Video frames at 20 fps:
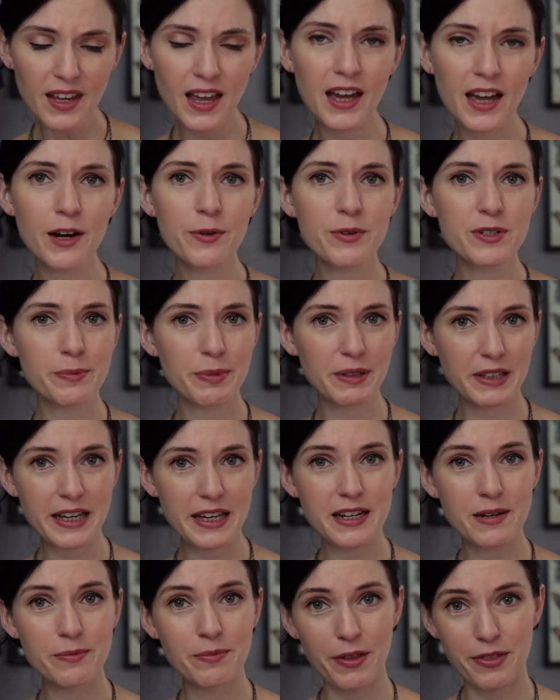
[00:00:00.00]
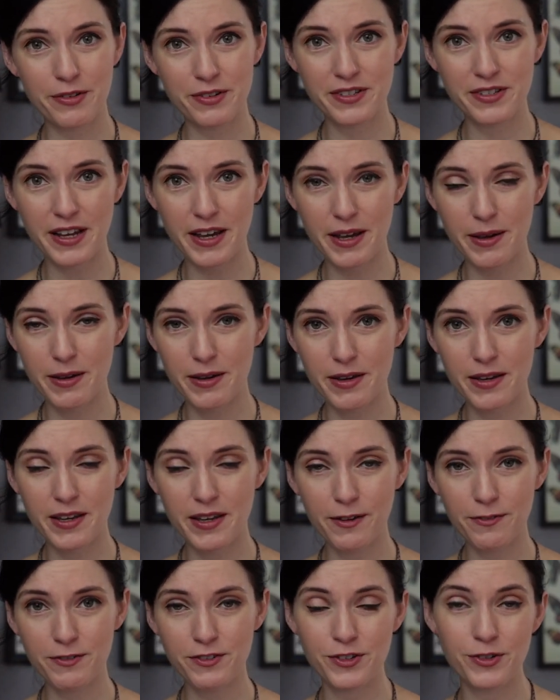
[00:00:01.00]
And it was a belated Mother's Day
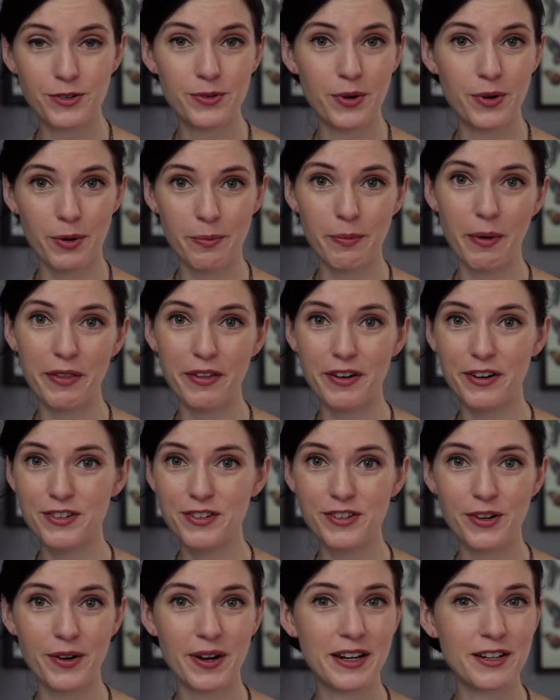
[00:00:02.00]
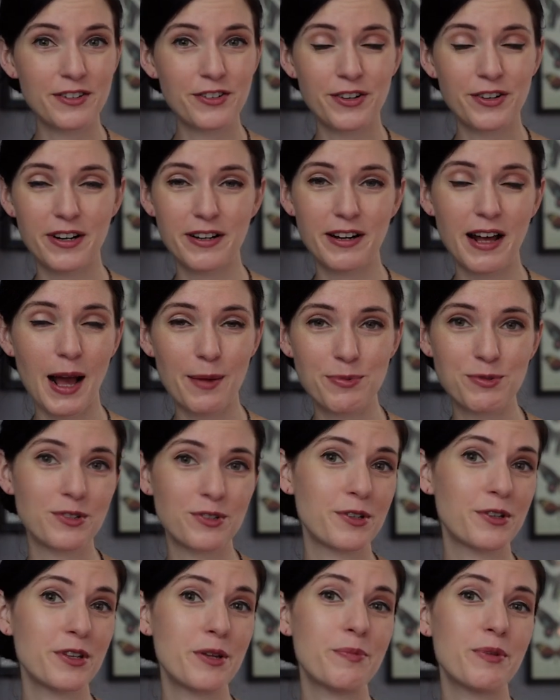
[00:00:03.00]
gift to her mother, so, and it turned out
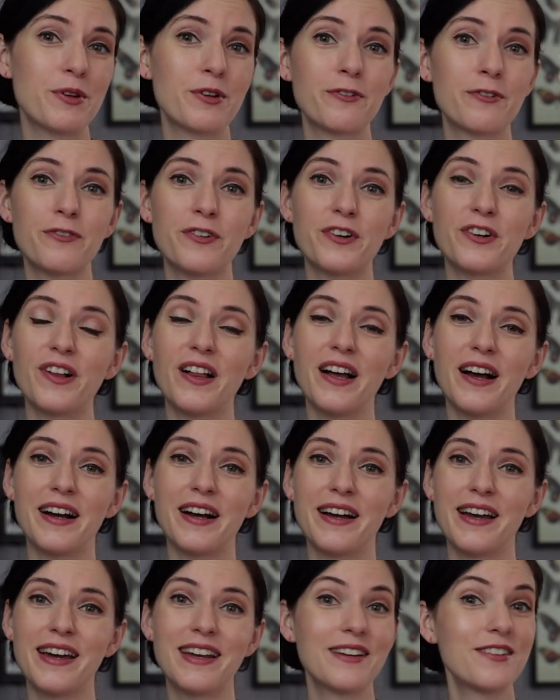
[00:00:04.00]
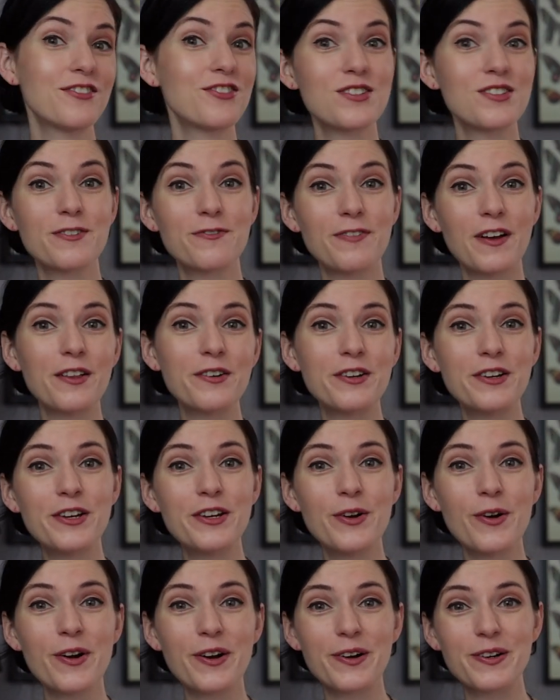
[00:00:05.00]
absolutely beautiful. And she's a fellow New
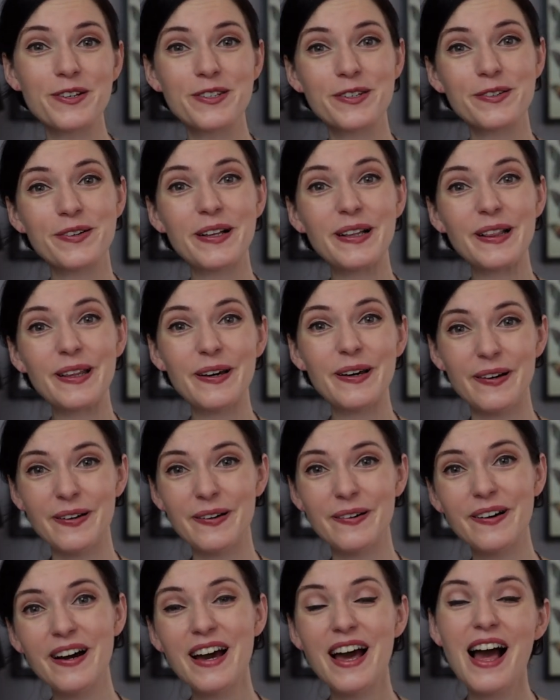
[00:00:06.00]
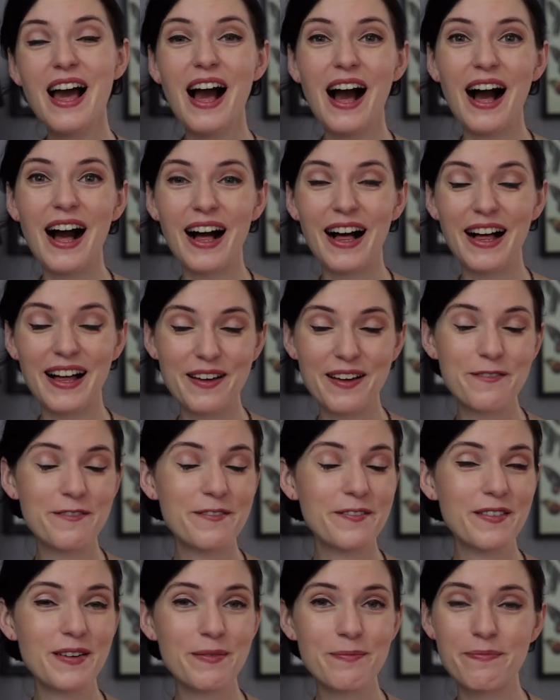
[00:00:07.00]
Yorker, so hello!
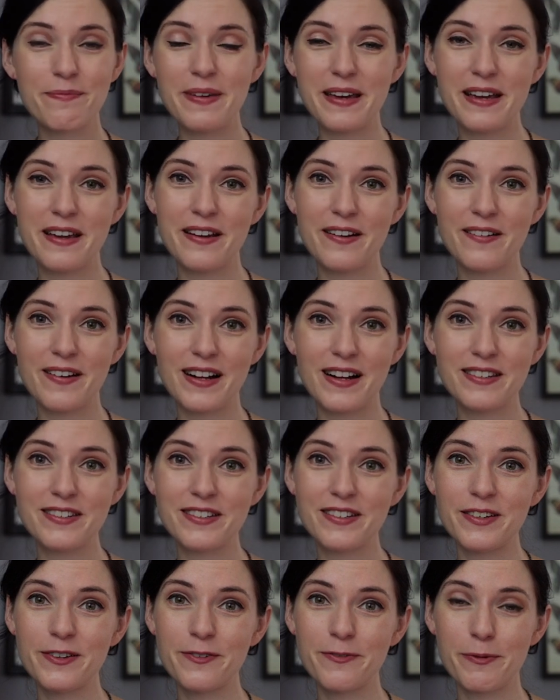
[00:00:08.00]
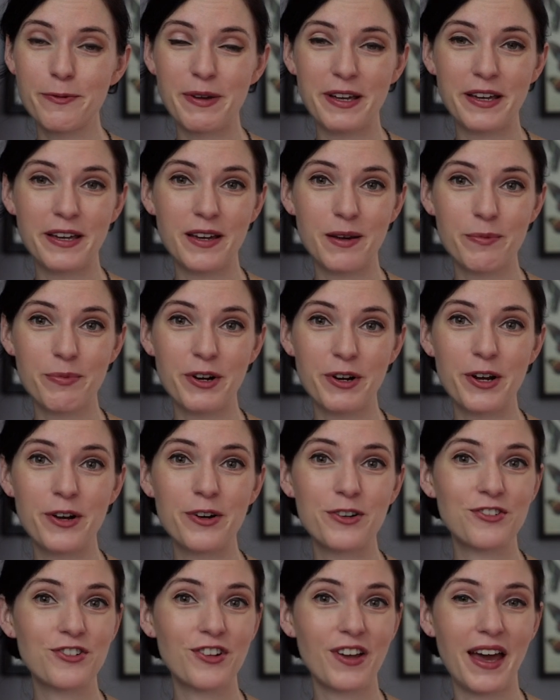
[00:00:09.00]
Big congrats to you for picking up
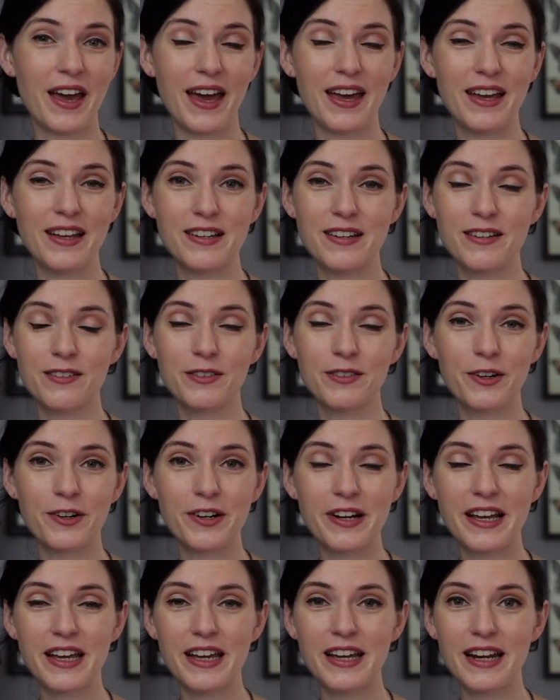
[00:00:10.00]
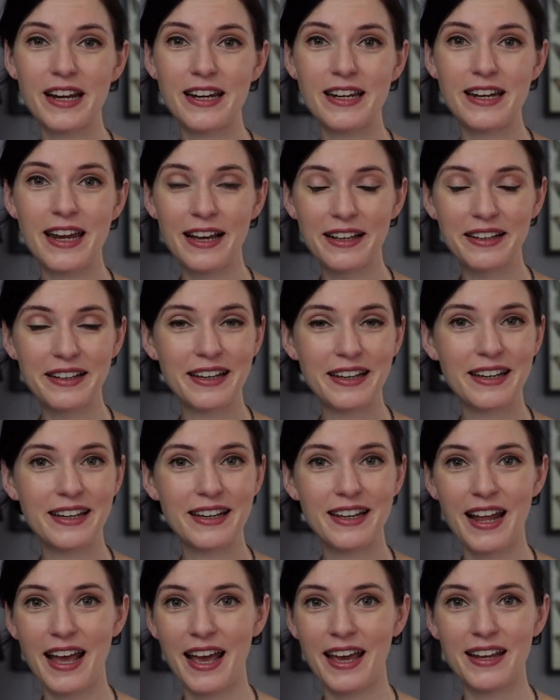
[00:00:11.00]
brioche and learning it and nailing
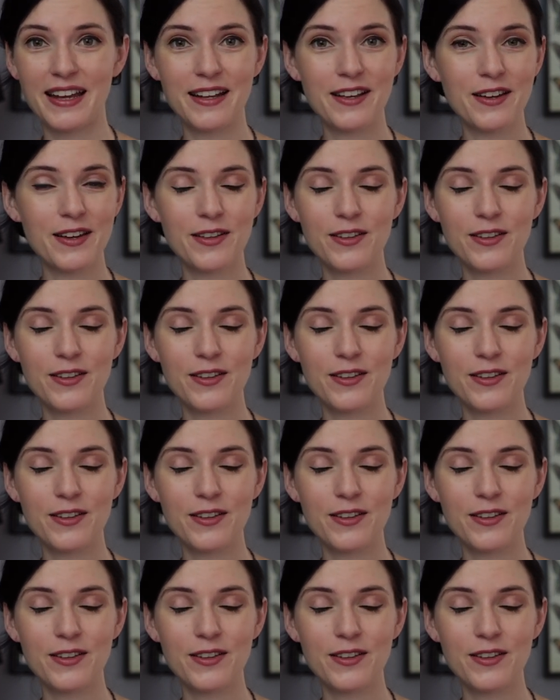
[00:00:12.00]
it, and